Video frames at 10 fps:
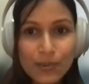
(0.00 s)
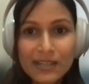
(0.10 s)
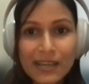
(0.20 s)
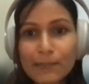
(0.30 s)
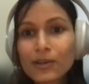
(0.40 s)

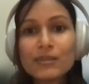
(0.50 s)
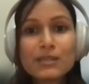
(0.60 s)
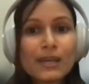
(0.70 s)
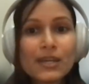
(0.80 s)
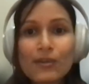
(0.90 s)
what time
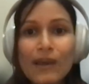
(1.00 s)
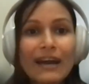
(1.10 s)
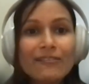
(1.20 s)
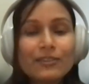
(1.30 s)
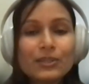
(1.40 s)
commitment you
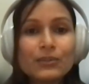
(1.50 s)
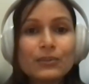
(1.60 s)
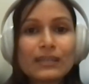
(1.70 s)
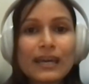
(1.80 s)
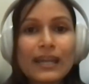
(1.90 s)
have,
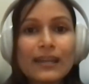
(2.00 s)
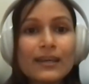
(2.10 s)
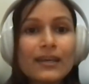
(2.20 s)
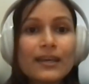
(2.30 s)
you can